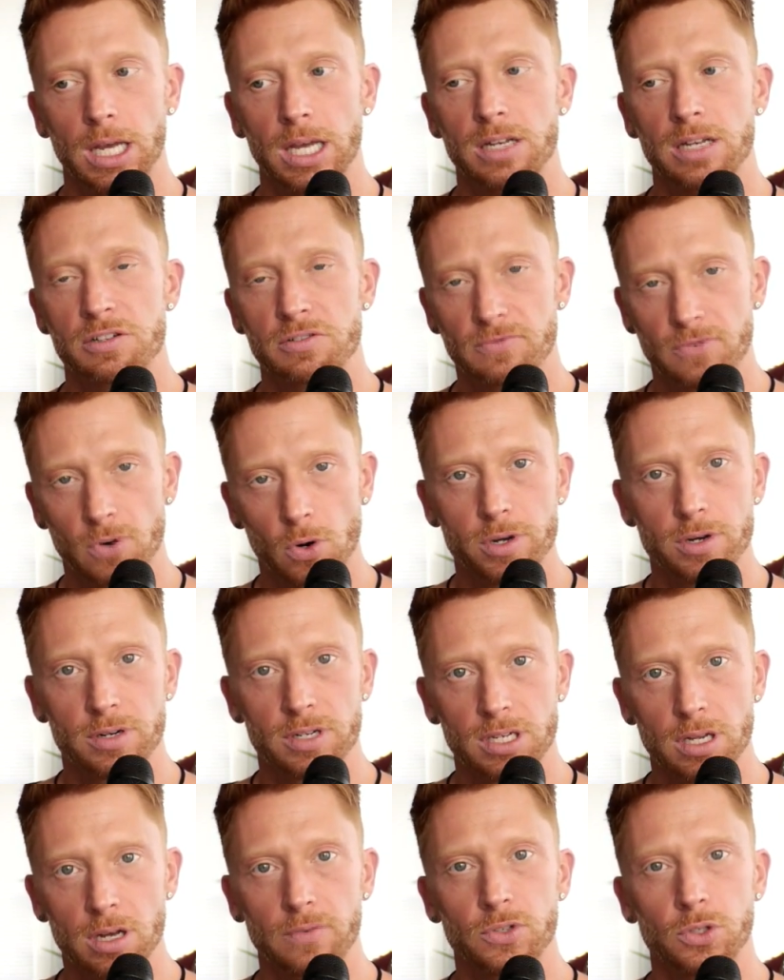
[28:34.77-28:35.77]
and devote
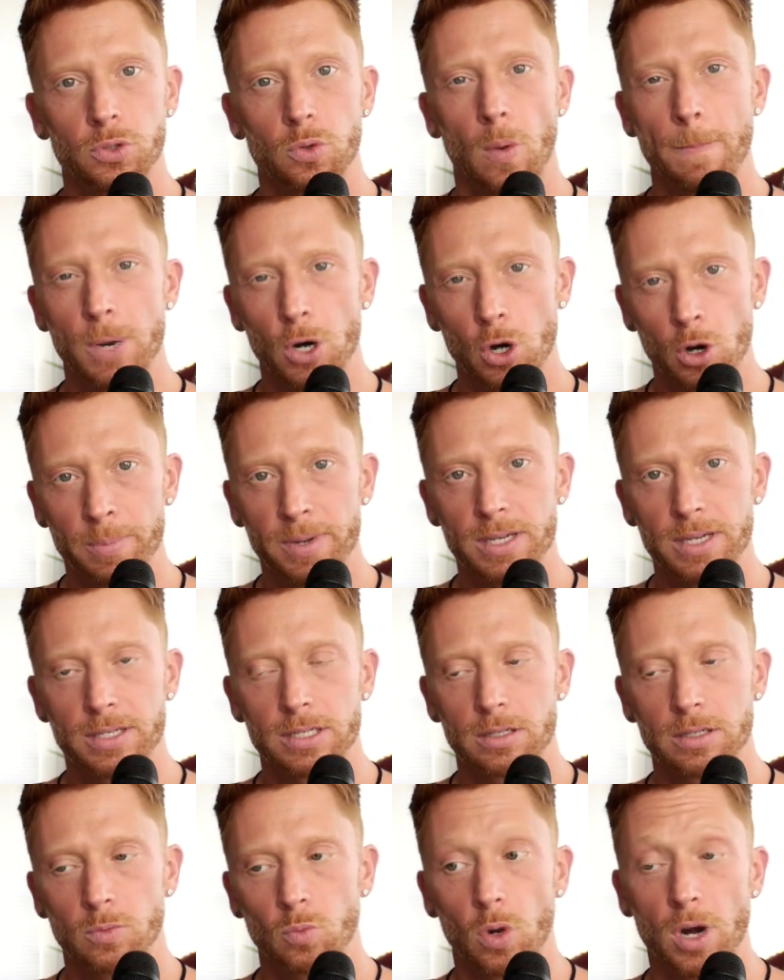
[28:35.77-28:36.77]
yourself to a
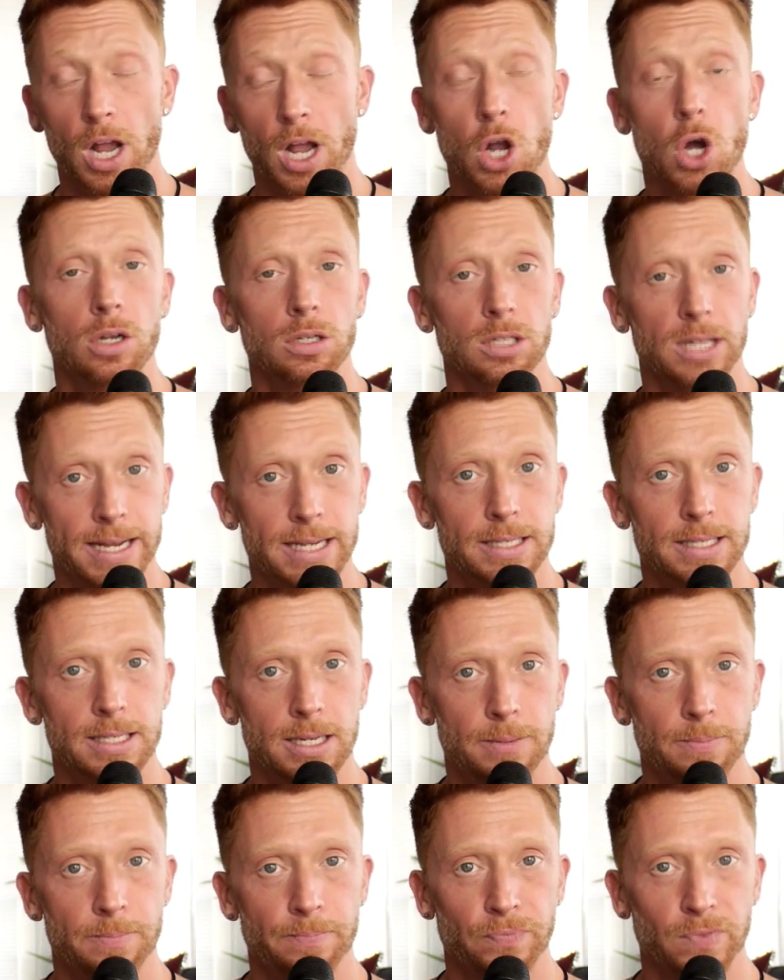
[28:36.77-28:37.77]
purpose and what I call legacy.